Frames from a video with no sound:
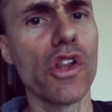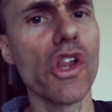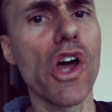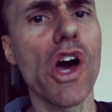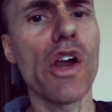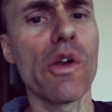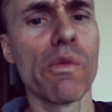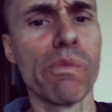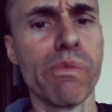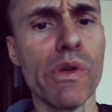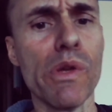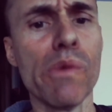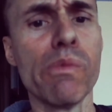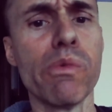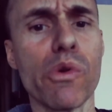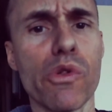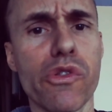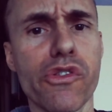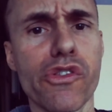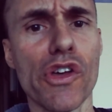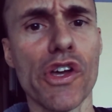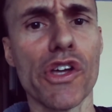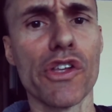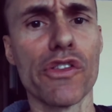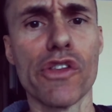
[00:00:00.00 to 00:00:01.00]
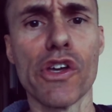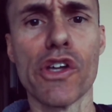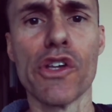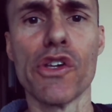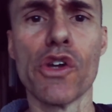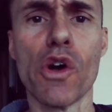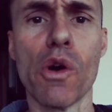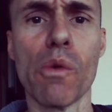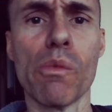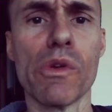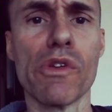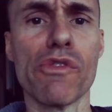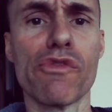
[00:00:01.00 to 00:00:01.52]
a lot of people think they
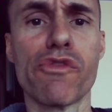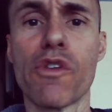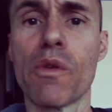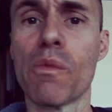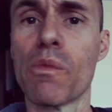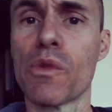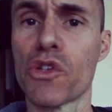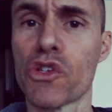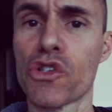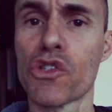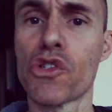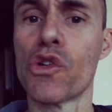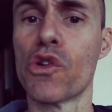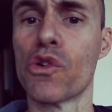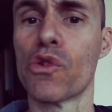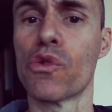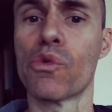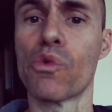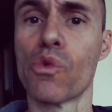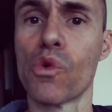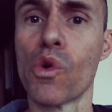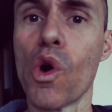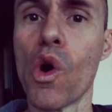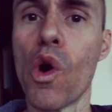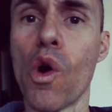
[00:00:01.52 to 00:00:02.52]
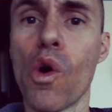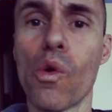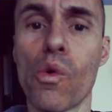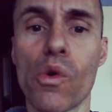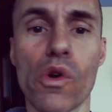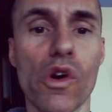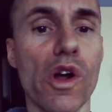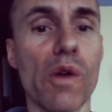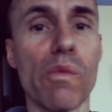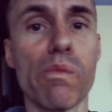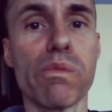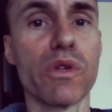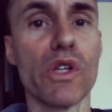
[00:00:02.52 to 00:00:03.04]
know me from a certain role
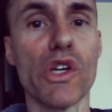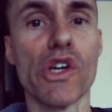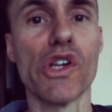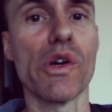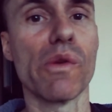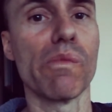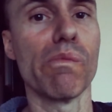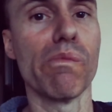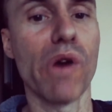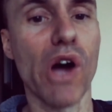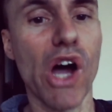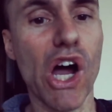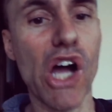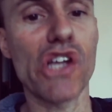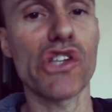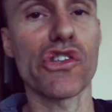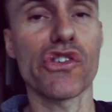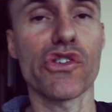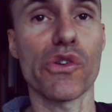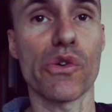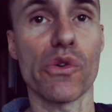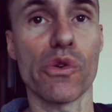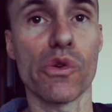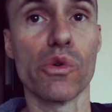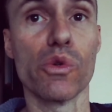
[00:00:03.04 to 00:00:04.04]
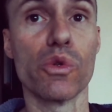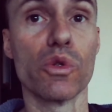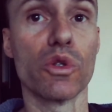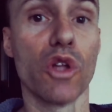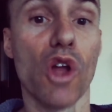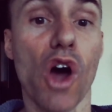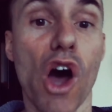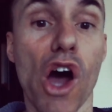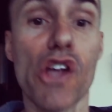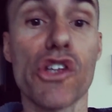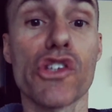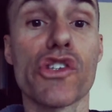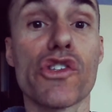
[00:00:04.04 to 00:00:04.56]
where I played a boxer who
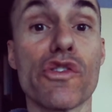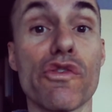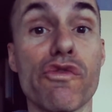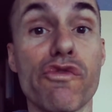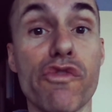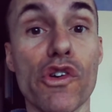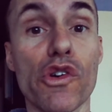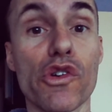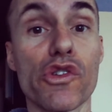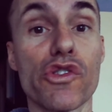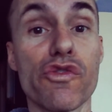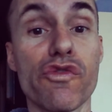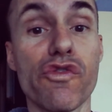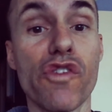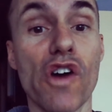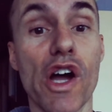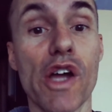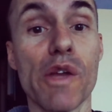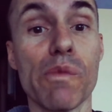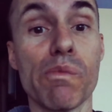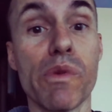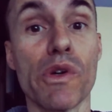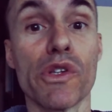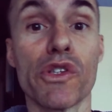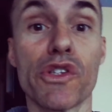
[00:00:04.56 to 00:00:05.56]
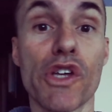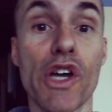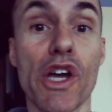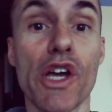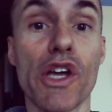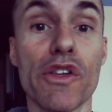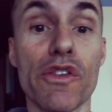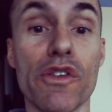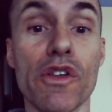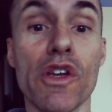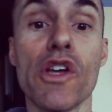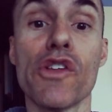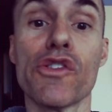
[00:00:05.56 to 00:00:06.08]
lost the first fight, but
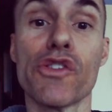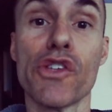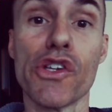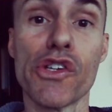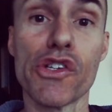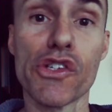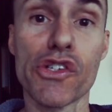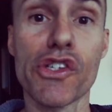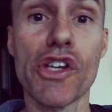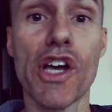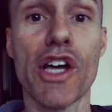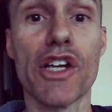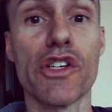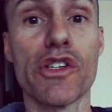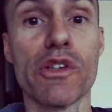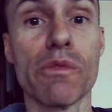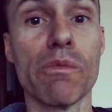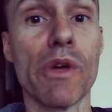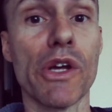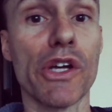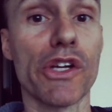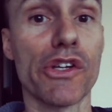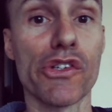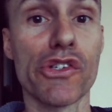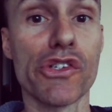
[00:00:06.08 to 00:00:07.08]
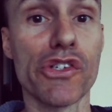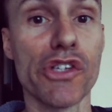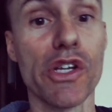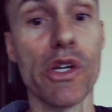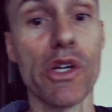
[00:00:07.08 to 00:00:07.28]
then they decided to make a